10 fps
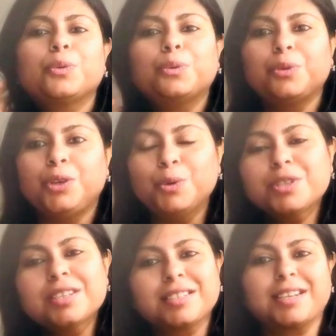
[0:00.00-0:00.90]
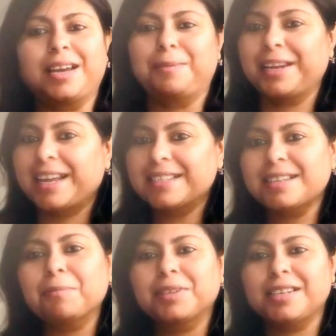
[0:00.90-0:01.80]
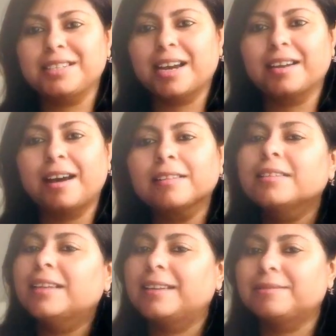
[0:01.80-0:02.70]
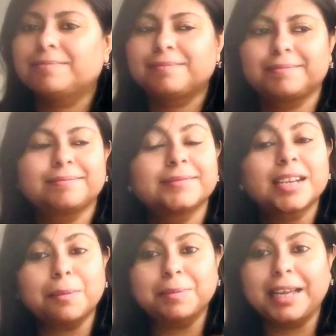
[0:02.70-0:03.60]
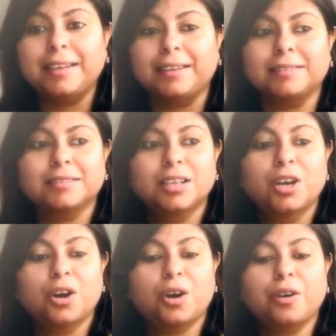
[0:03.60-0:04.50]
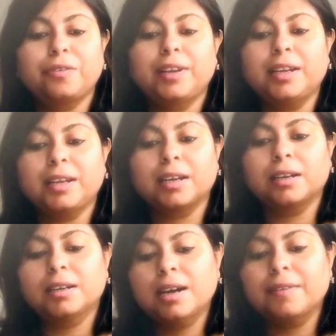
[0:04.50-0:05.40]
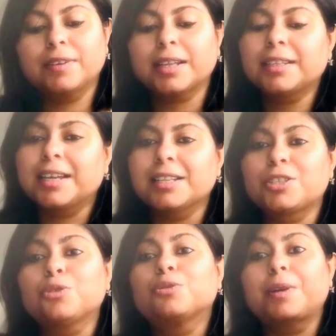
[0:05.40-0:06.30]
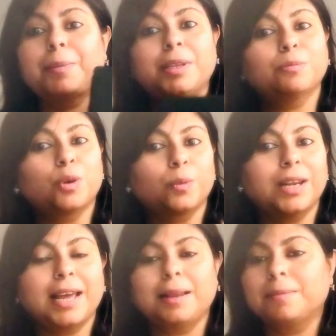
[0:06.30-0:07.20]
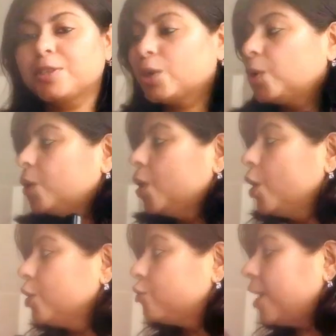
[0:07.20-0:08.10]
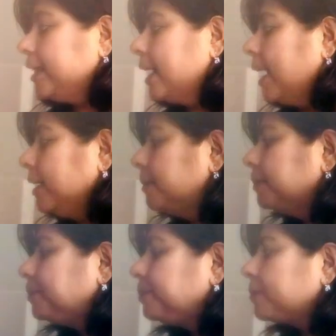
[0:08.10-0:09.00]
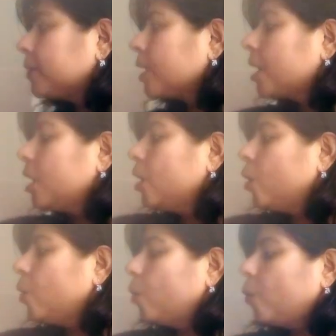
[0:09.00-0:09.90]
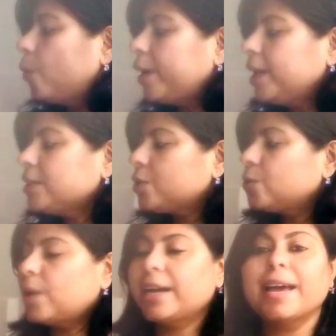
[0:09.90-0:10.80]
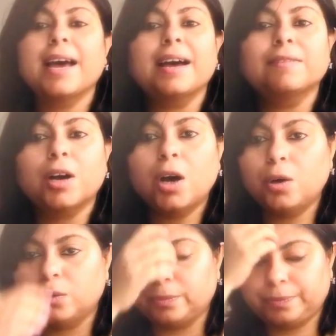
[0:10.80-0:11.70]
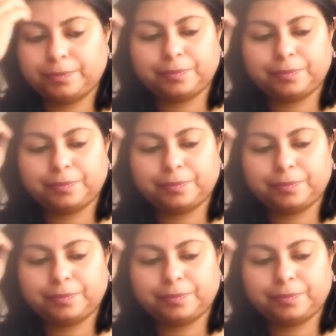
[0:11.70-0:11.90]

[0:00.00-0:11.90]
to use this time and get something done other than complaining or feeling, I have nothing else to do, maybe the book will help. So try that. What else do I have? Oh,